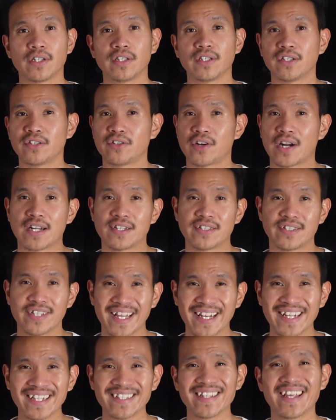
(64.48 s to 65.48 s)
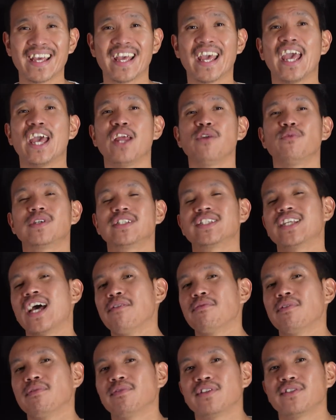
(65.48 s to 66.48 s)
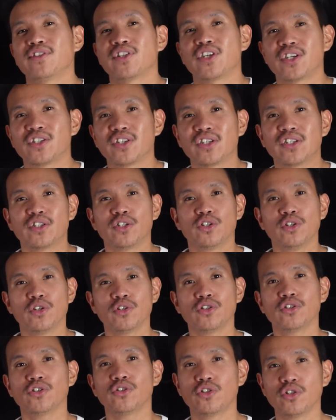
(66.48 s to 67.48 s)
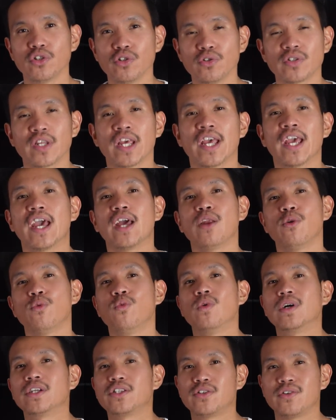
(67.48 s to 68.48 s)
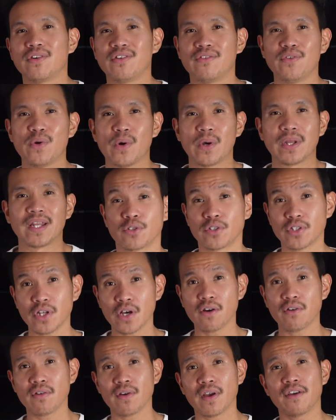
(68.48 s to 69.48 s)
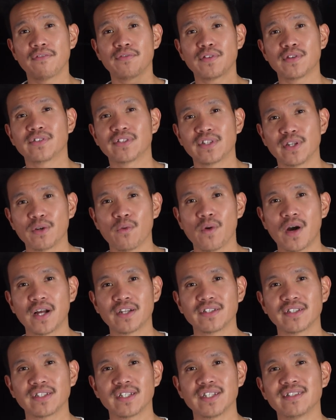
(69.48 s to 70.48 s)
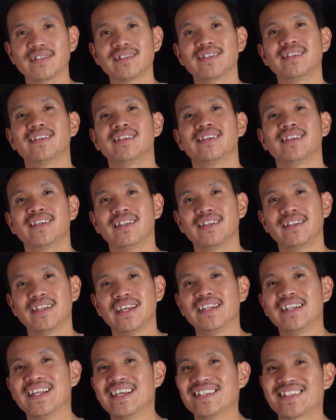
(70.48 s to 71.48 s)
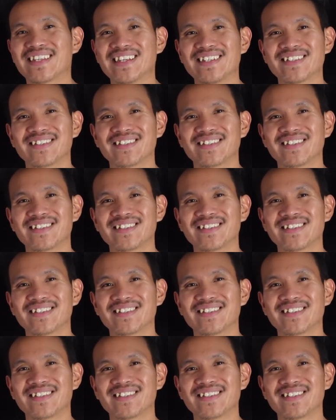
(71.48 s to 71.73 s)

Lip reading: and the dryer settings, and what type of detergent you should use and what to avoid. So if you're still watching this, then let's get